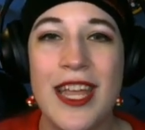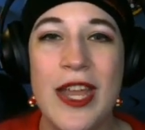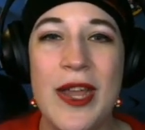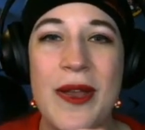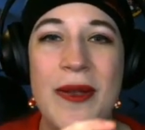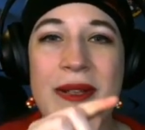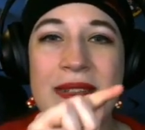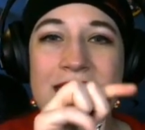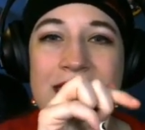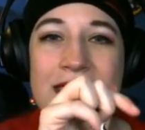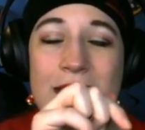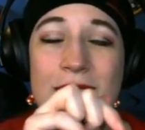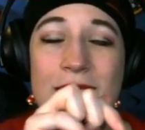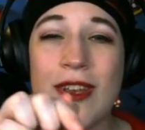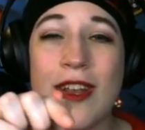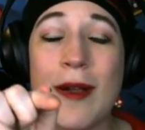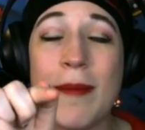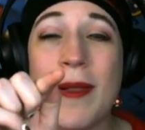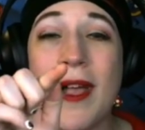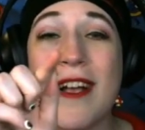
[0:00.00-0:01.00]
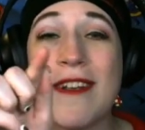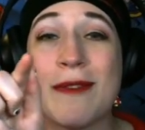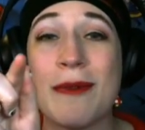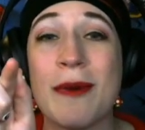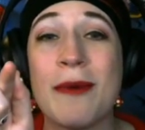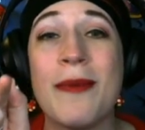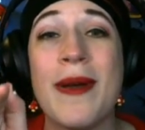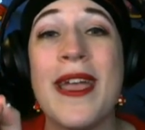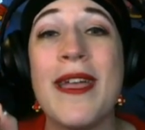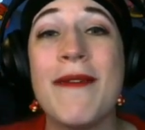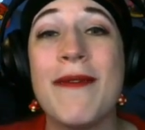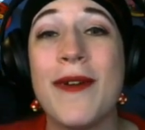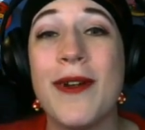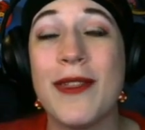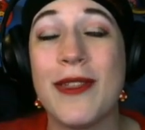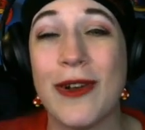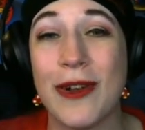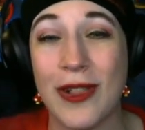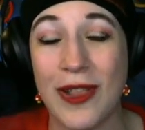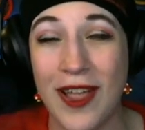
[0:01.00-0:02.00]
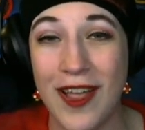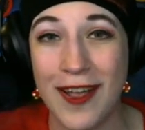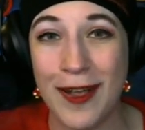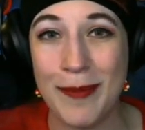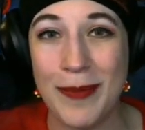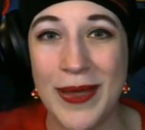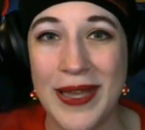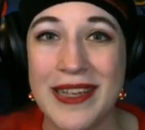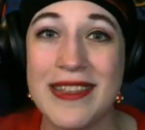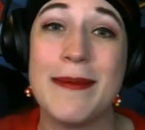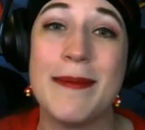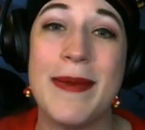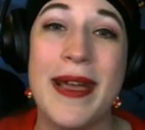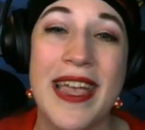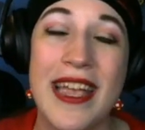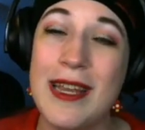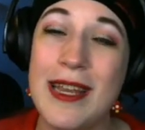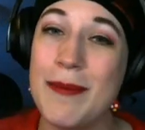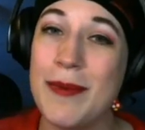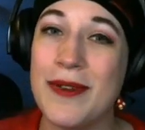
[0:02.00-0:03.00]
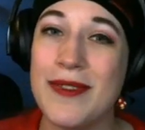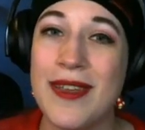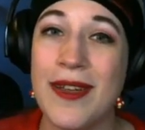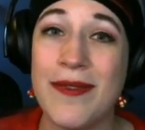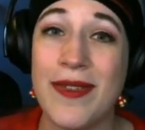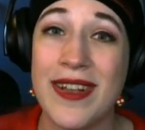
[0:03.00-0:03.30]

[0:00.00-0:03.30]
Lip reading: you can see those donut blocks were way further along because in my any percent